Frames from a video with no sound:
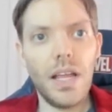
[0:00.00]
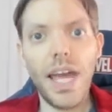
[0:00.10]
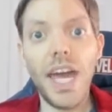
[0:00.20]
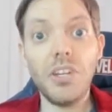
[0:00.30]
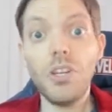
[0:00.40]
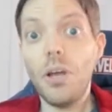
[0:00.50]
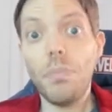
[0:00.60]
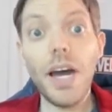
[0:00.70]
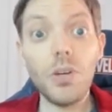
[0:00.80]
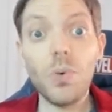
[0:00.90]
And
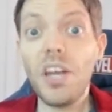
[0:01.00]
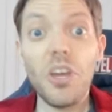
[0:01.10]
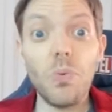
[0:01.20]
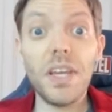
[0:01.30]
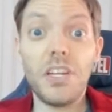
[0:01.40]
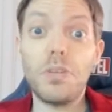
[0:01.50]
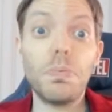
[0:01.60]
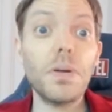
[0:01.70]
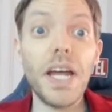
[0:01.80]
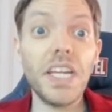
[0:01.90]
by the way, we get
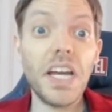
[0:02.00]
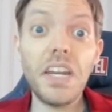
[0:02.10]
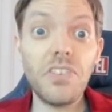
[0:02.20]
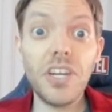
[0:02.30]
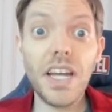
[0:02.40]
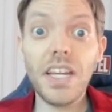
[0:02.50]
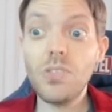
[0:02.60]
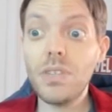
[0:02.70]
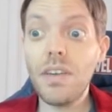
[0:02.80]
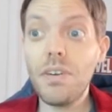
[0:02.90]
sporadic kind of
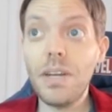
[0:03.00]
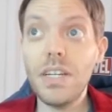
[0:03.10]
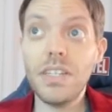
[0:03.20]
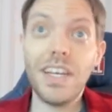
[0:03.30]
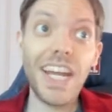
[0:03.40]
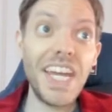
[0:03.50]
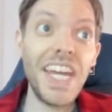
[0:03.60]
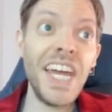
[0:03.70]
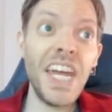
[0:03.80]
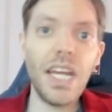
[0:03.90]
check-ins with everybody. It's like,
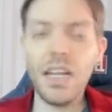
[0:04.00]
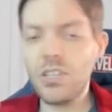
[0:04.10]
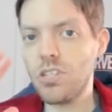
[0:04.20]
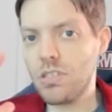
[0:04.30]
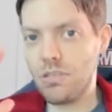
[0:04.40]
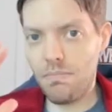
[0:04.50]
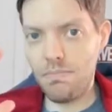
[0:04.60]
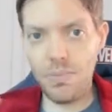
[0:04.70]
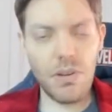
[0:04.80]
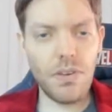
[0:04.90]
hey, it's just
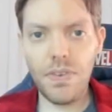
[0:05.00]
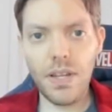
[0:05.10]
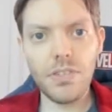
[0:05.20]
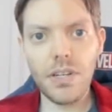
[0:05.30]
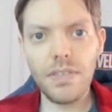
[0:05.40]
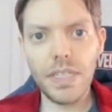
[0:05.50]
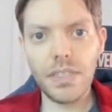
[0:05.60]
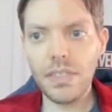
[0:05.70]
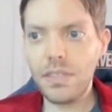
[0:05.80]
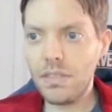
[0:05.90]
pure fan
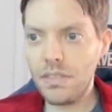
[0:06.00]
service.